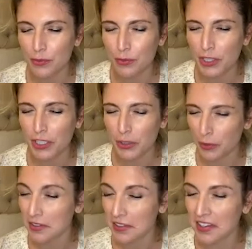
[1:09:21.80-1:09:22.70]
pretty
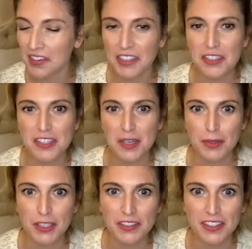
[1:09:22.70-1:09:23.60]
quickly when you start
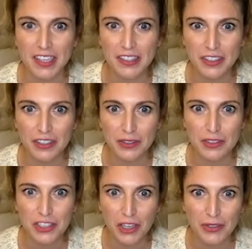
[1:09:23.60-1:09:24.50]
putting together your own
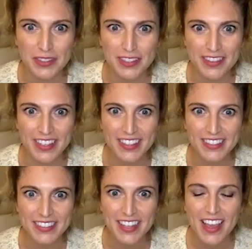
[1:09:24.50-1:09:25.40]
shows and
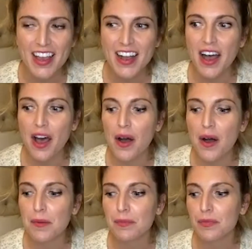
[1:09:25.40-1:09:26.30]
things.
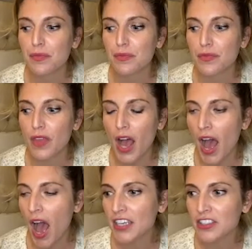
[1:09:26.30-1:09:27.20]
Um,
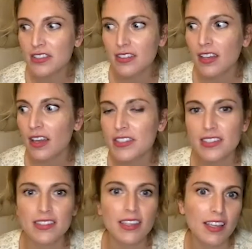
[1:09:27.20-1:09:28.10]
I just love to
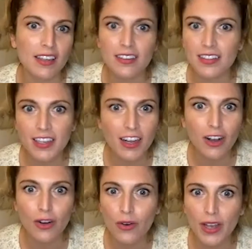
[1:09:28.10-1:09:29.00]
sing, you
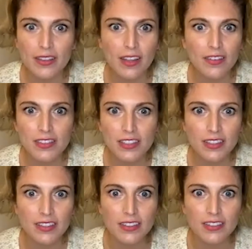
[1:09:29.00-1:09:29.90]
know? I love
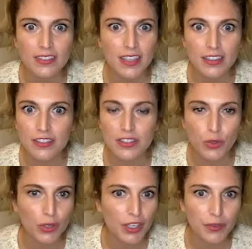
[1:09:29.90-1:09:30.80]
to tell a
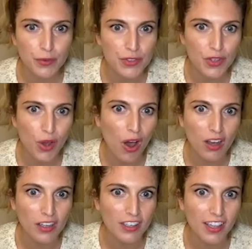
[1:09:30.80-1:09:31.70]
story through
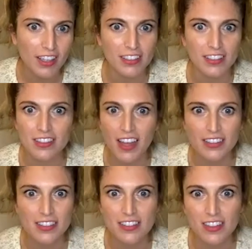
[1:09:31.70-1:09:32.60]
song, and
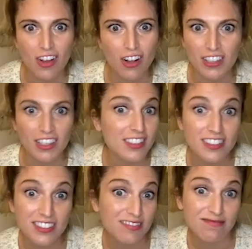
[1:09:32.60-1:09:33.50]
that's all it
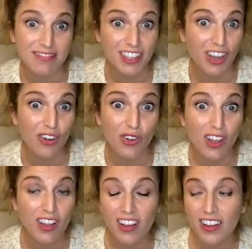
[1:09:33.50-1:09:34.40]
is. So,
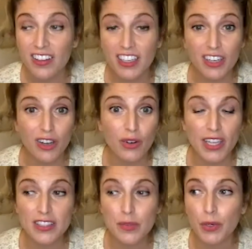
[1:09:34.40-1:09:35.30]
you know,
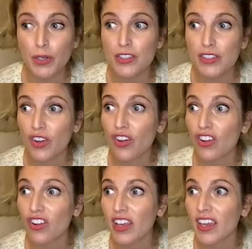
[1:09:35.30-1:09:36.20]
it's
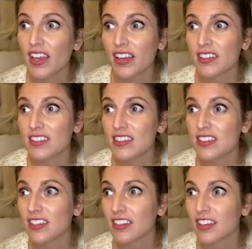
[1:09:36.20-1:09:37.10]
personal, and
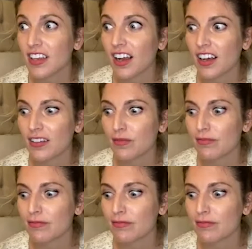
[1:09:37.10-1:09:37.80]
um,